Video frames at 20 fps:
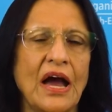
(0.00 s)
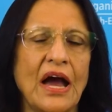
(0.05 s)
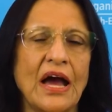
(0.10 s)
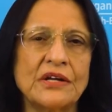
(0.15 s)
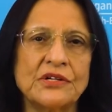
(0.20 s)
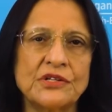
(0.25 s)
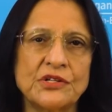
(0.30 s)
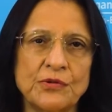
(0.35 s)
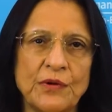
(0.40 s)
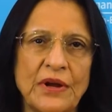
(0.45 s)

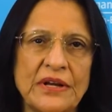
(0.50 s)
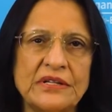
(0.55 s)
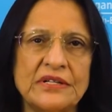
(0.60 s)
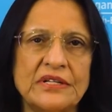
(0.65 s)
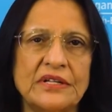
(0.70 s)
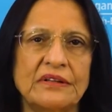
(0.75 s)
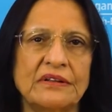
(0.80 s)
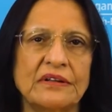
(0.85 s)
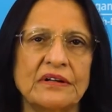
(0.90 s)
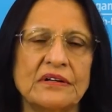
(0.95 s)
and
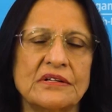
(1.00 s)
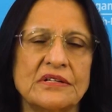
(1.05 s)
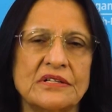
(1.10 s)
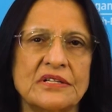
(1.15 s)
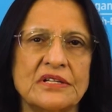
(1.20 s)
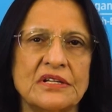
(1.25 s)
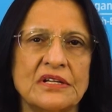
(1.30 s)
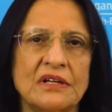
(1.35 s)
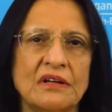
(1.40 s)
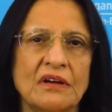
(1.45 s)

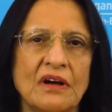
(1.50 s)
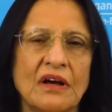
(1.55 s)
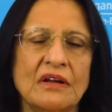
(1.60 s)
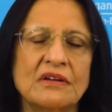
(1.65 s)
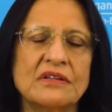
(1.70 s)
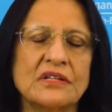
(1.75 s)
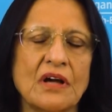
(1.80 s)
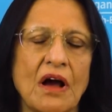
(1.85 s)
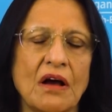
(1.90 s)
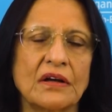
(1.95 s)
2030
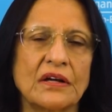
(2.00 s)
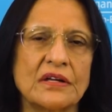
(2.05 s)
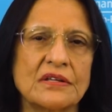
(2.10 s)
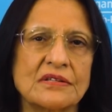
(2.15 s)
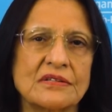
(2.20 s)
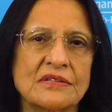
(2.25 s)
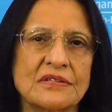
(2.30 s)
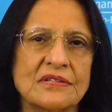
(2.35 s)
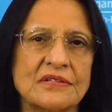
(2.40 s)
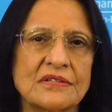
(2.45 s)

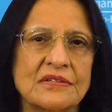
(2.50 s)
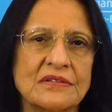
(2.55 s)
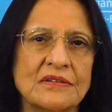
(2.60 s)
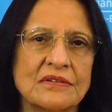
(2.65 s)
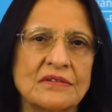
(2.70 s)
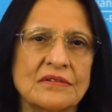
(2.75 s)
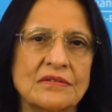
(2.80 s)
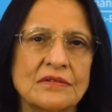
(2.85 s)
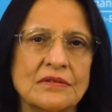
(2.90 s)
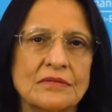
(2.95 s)
targets.
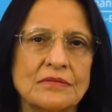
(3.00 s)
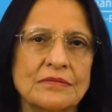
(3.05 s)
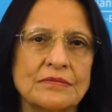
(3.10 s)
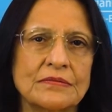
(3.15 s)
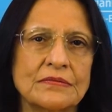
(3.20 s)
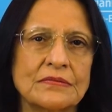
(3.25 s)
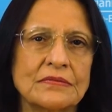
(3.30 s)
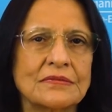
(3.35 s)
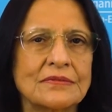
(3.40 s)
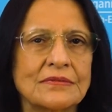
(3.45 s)

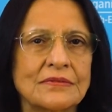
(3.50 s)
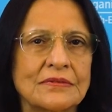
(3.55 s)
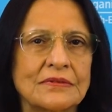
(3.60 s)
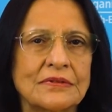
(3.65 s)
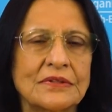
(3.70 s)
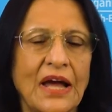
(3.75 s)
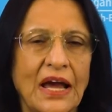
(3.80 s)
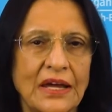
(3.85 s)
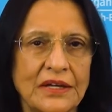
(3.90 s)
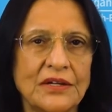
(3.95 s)

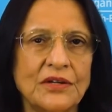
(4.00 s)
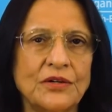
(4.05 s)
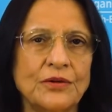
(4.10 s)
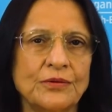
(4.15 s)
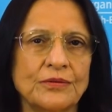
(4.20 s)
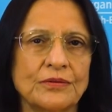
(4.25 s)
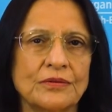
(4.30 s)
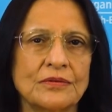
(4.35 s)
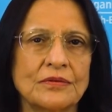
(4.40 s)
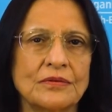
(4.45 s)
Thank
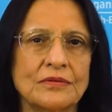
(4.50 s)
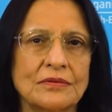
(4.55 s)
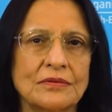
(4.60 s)
you.